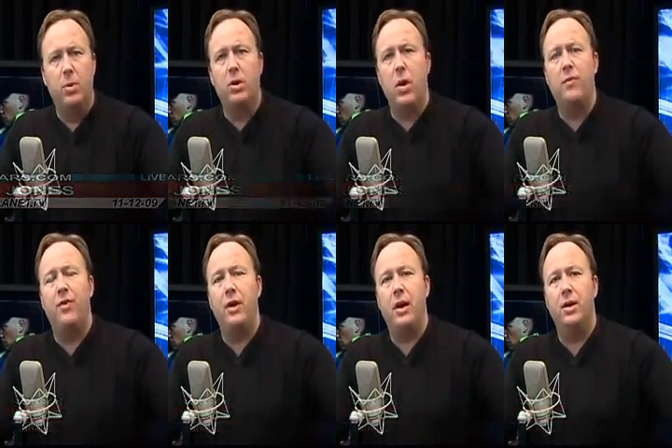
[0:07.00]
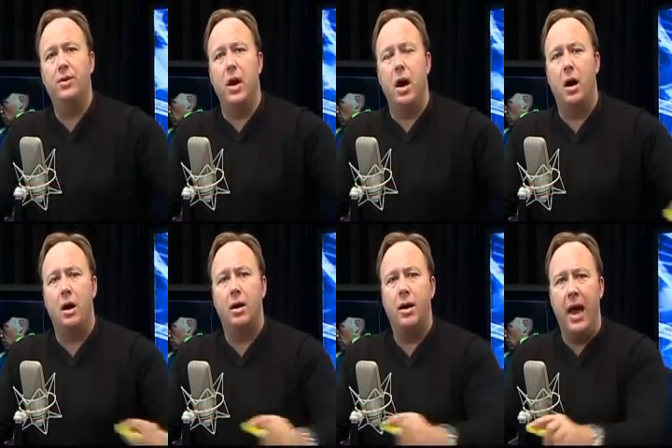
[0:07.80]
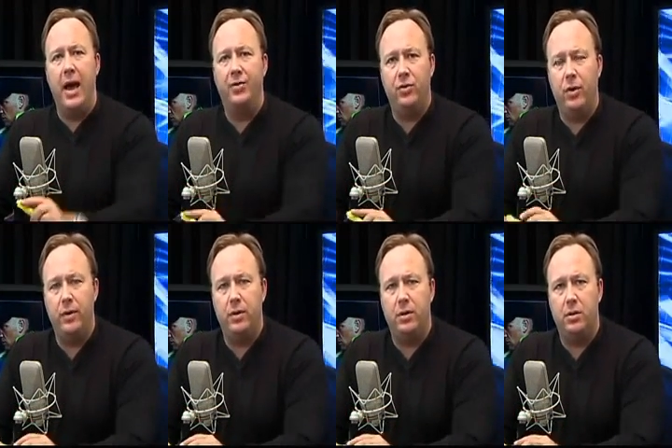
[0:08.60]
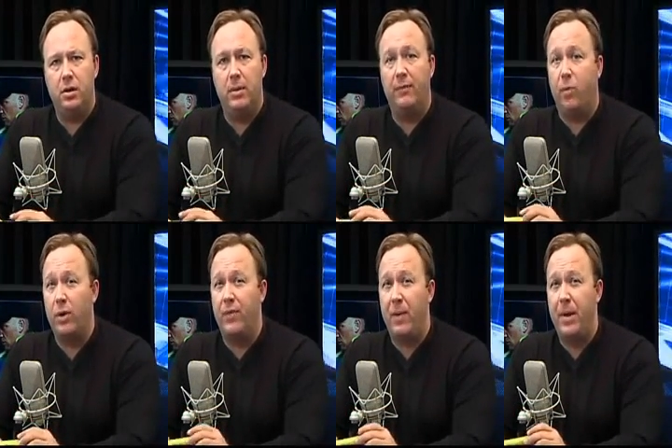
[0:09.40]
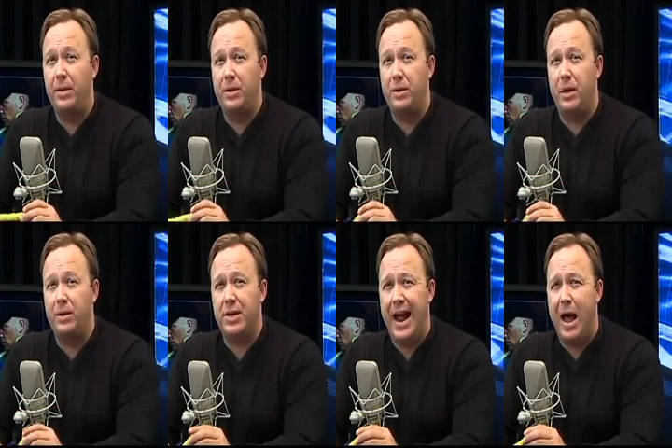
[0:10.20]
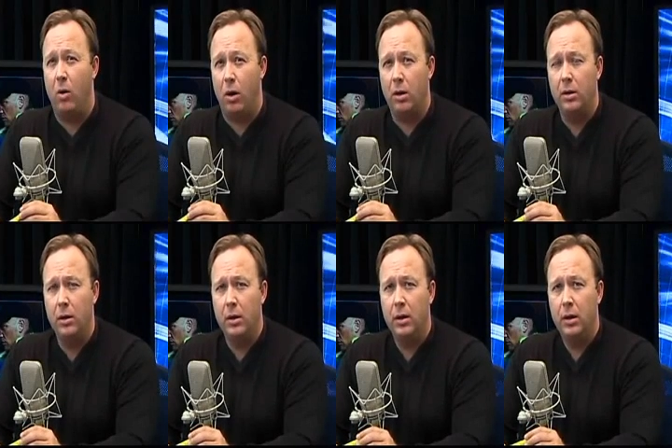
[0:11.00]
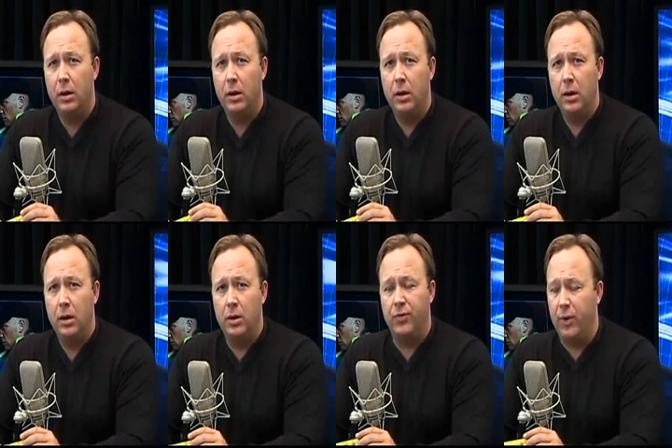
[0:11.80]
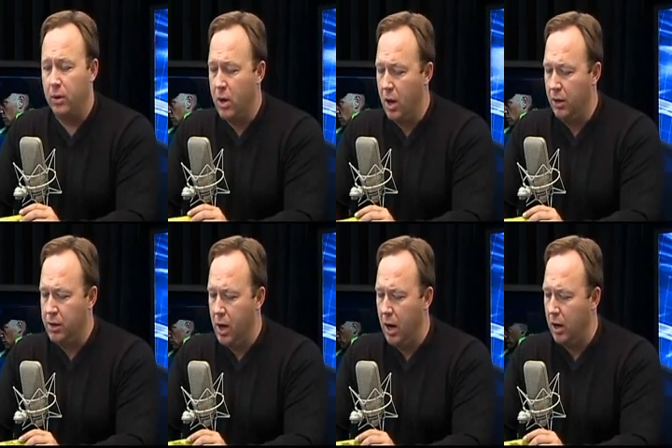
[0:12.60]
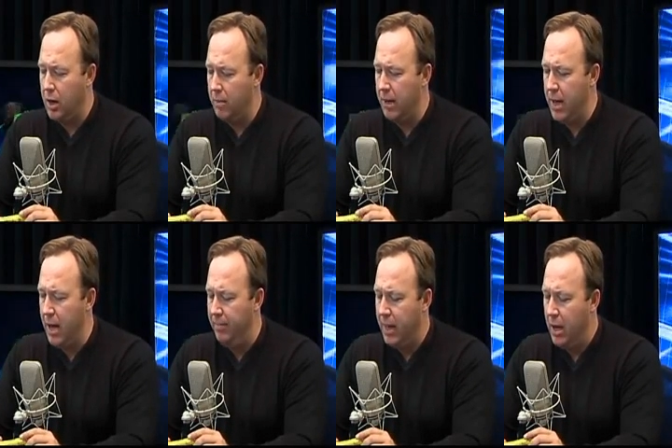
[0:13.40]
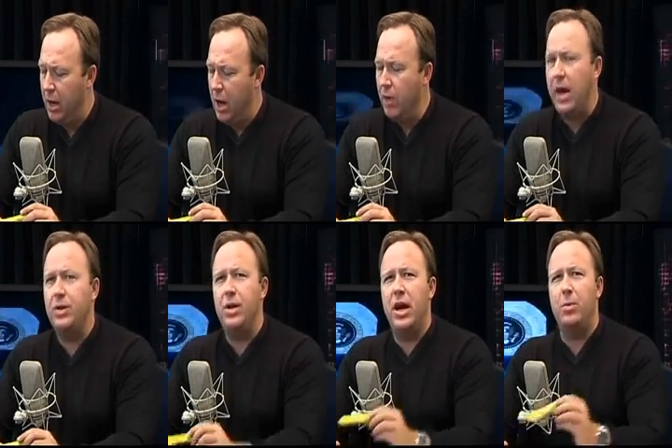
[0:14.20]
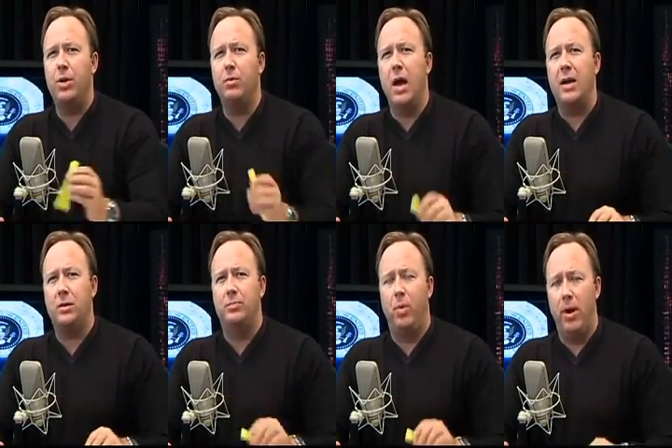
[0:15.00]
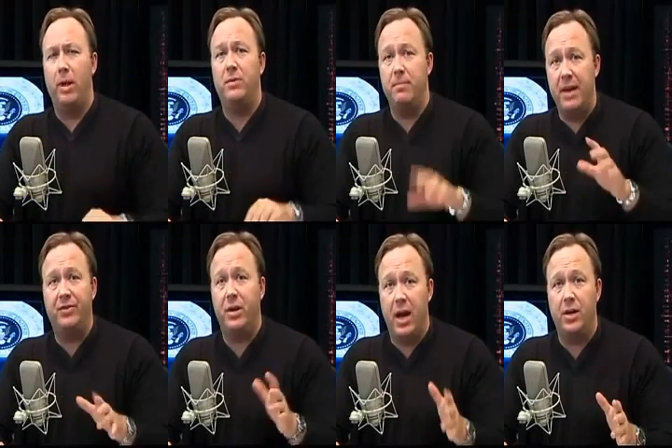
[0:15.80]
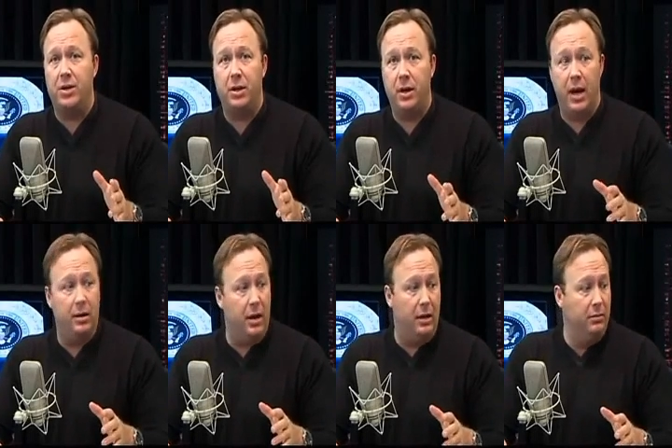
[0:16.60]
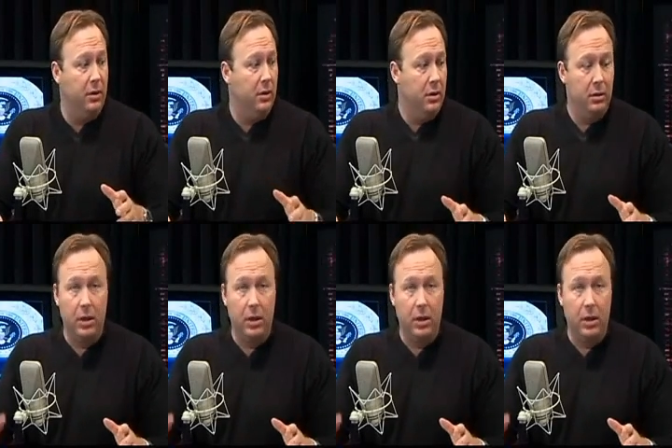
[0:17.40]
Edward Griffin is our guest with us till about 45 minutes into the next hour. Your phone calls are coming up. Okay, G. Edward, you got to the point of domestication. And